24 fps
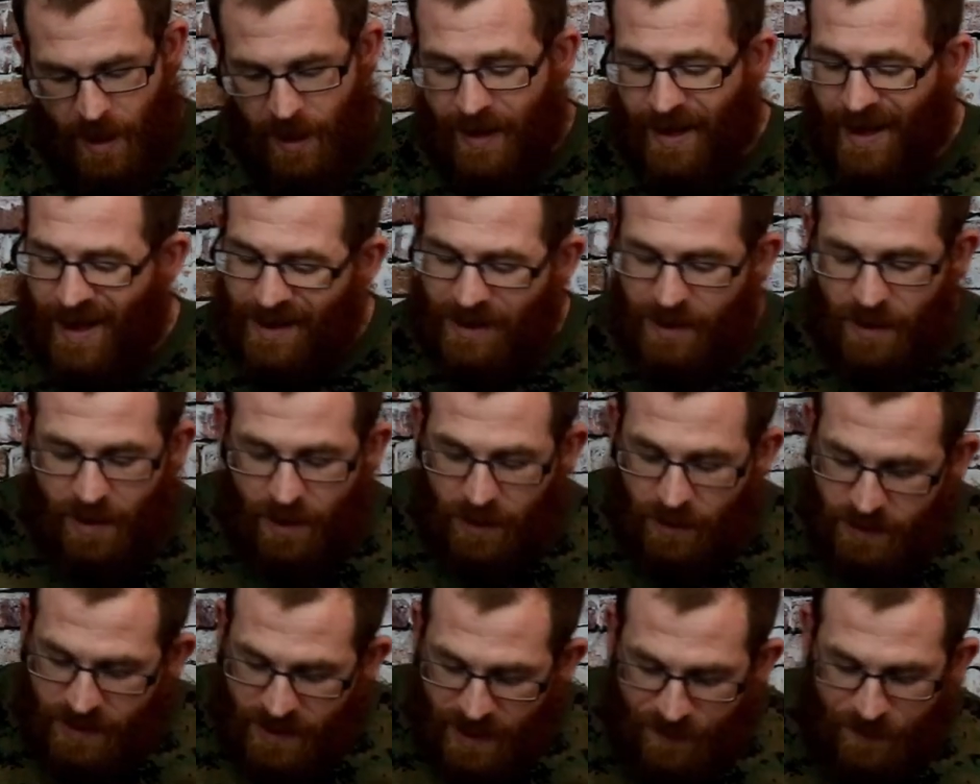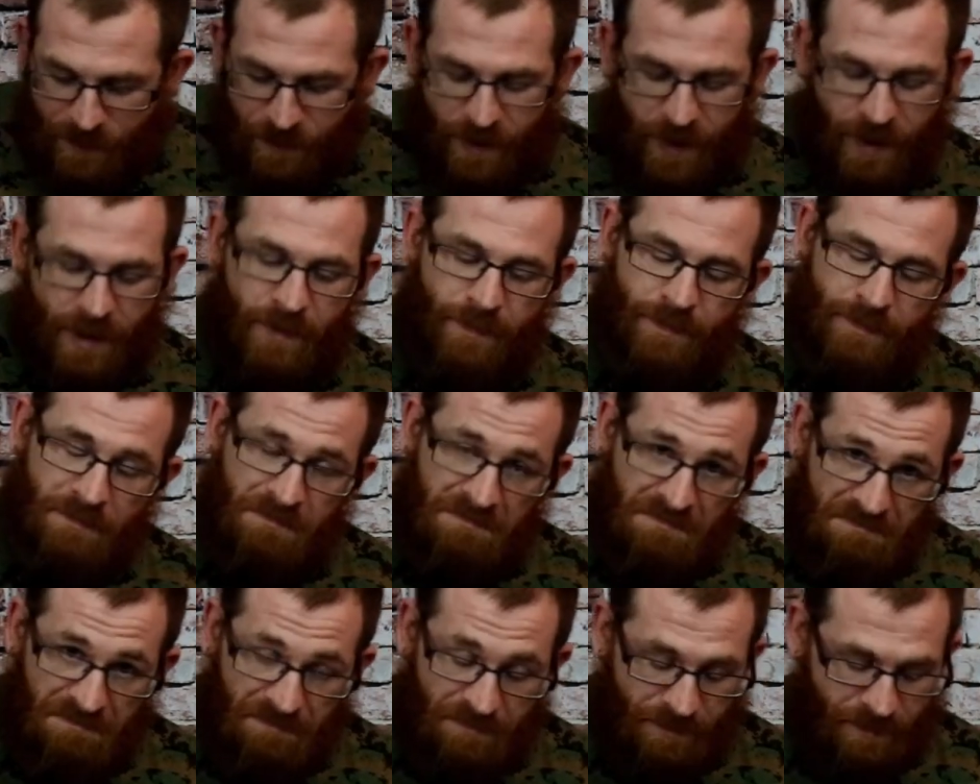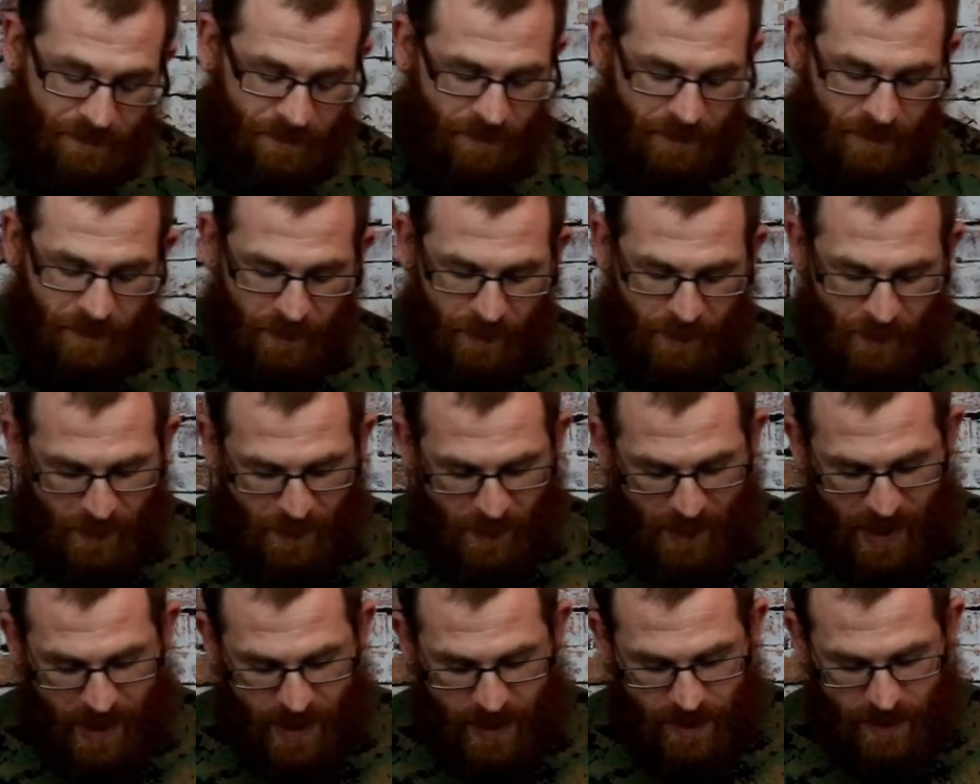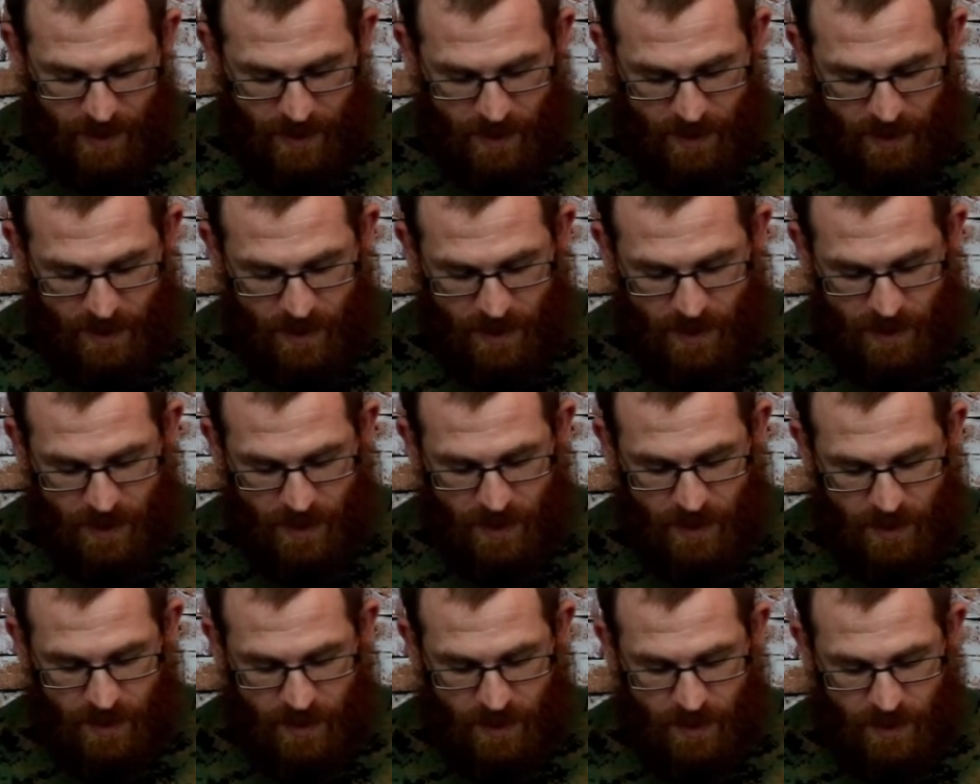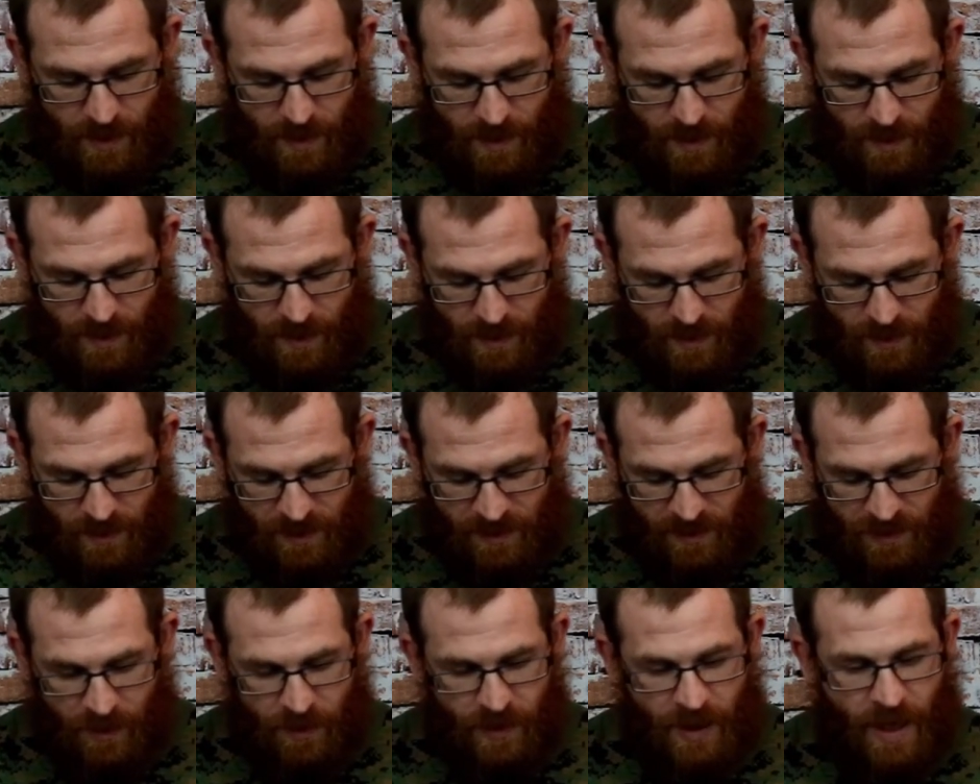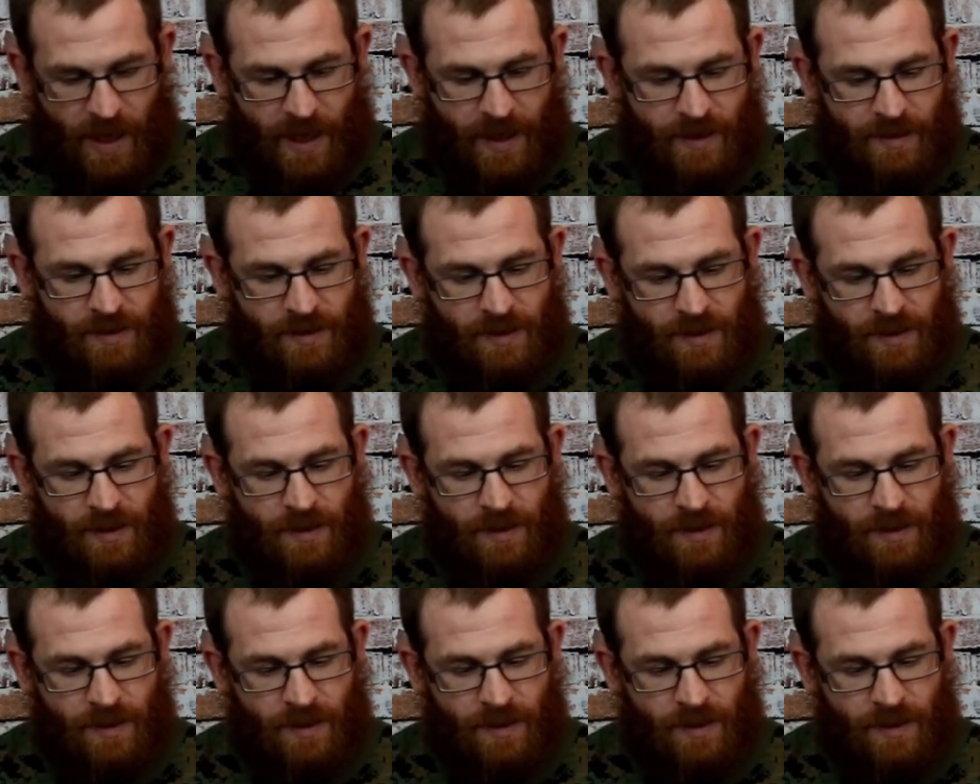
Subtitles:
Again, a little different, but still nice.